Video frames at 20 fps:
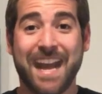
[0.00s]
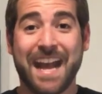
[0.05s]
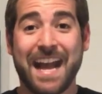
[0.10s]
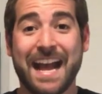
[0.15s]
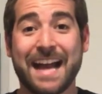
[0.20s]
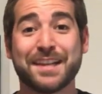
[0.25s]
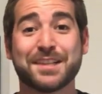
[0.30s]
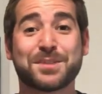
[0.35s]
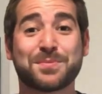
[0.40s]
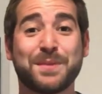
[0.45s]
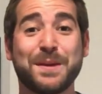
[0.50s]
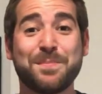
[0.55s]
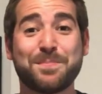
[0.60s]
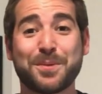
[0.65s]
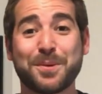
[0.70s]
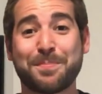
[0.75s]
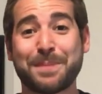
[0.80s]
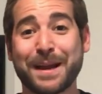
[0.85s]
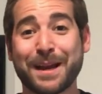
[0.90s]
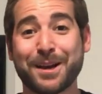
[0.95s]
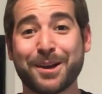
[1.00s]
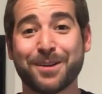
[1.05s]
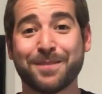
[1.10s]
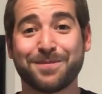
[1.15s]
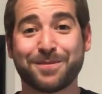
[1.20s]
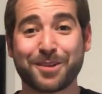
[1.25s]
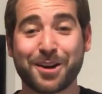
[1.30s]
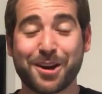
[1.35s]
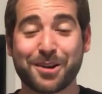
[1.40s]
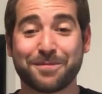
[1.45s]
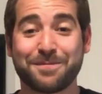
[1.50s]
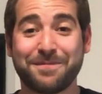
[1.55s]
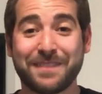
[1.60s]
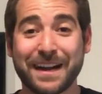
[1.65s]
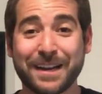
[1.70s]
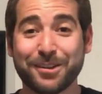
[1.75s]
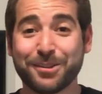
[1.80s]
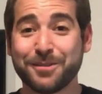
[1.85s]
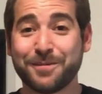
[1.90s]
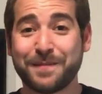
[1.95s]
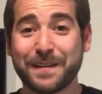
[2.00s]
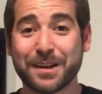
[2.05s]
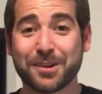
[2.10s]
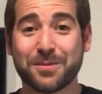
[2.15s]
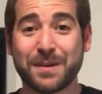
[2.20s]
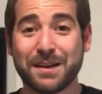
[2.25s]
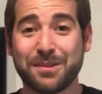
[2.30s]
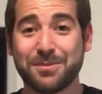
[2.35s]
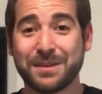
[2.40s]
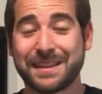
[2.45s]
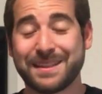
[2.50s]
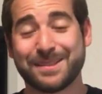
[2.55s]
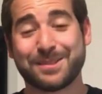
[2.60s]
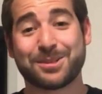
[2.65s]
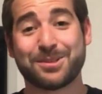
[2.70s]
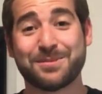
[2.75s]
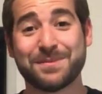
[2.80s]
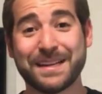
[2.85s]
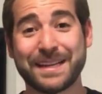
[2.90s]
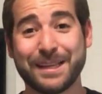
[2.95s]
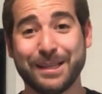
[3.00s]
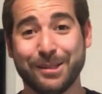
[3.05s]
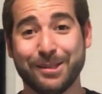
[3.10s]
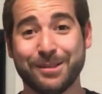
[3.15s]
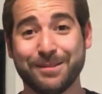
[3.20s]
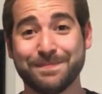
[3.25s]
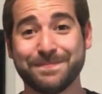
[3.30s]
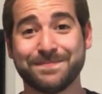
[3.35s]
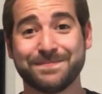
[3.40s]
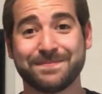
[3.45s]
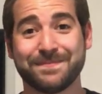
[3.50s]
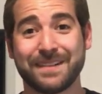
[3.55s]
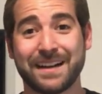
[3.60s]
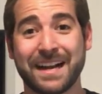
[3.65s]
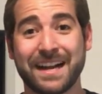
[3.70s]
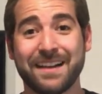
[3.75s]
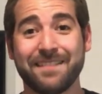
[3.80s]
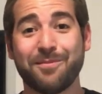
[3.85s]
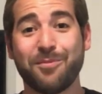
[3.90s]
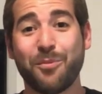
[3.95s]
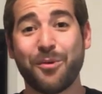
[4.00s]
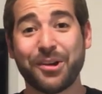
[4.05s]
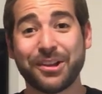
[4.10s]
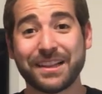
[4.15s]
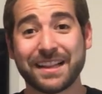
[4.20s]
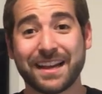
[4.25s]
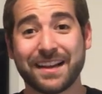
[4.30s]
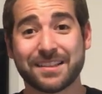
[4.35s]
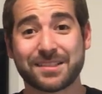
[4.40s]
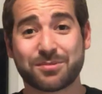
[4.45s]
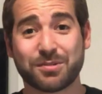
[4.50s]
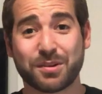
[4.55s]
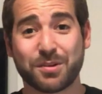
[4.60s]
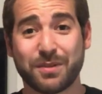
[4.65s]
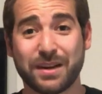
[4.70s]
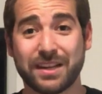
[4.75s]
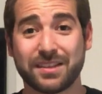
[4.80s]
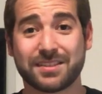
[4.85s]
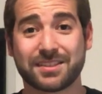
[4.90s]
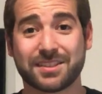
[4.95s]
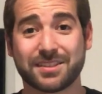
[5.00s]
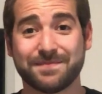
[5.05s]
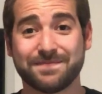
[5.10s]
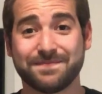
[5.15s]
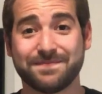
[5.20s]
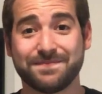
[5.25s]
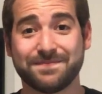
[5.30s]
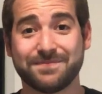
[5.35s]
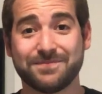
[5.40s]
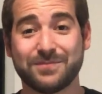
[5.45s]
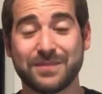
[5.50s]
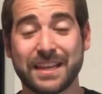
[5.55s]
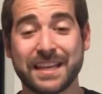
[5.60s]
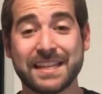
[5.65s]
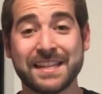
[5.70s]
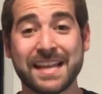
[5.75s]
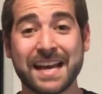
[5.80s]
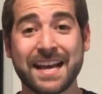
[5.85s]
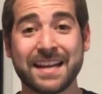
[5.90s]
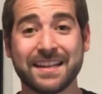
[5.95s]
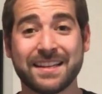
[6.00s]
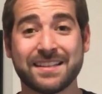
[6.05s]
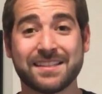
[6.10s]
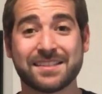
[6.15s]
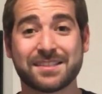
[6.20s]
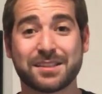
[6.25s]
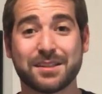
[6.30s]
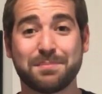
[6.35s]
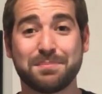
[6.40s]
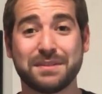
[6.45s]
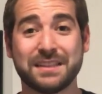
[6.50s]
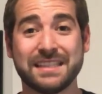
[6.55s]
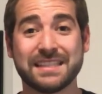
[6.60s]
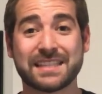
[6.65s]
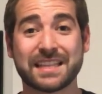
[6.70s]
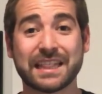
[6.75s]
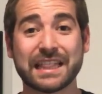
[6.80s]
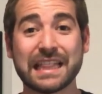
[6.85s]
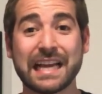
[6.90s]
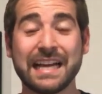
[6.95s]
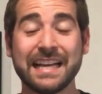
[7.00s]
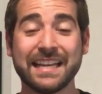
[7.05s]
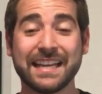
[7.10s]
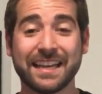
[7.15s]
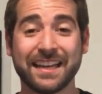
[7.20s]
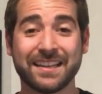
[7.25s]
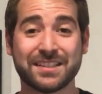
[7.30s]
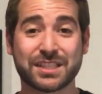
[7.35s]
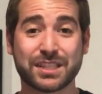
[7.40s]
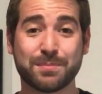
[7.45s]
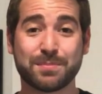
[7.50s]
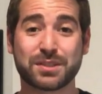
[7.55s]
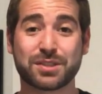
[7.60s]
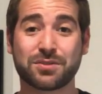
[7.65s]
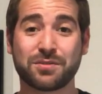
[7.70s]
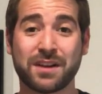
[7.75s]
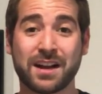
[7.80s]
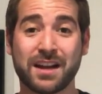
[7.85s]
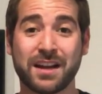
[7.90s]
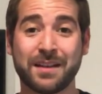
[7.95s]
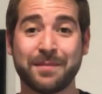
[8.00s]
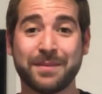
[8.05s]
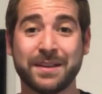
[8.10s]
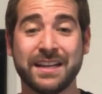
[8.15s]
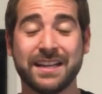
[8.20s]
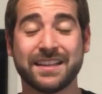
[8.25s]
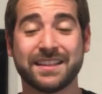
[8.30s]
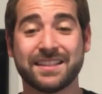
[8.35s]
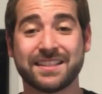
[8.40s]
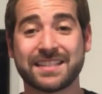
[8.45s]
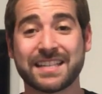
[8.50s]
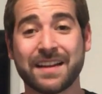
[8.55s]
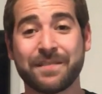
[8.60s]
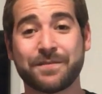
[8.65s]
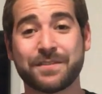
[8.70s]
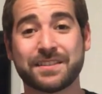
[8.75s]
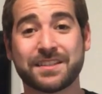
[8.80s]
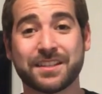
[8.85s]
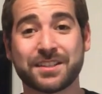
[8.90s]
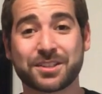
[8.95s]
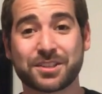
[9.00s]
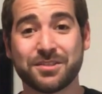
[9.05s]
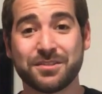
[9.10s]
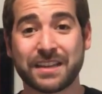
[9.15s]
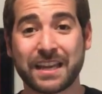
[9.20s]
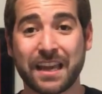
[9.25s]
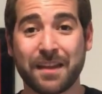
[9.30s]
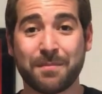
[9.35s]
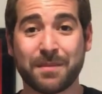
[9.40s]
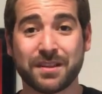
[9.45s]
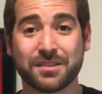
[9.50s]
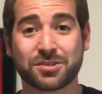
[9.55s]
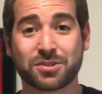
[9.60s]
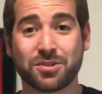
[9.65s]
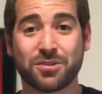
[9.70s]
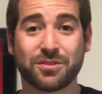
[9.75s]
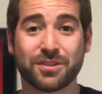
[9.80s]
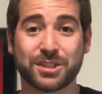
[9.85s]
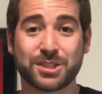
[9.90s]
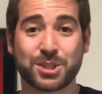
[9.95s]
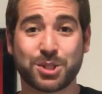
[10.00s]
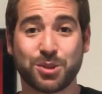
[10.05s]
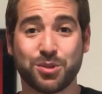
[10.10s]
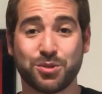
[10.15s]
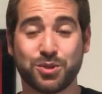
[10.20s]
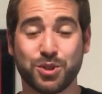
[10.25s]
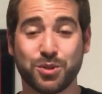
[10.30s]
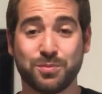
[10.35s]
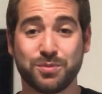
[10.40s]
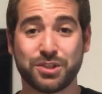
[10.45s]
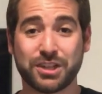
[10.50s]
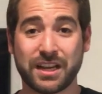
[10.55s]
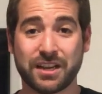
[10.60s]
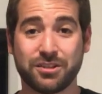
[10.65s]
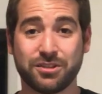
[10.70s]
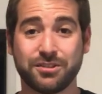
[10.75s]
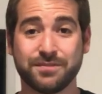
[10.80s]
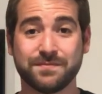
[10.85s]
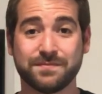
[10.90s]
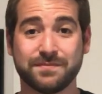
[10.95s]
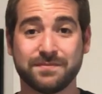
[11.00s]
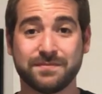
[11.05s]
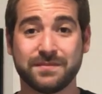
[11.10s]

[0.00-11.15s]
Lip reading: As we prepare for our final farewell with this curriculum, I have one last request, and that is to please like and subscribe the San Francisco Gay Men's Chorus YouTube channel.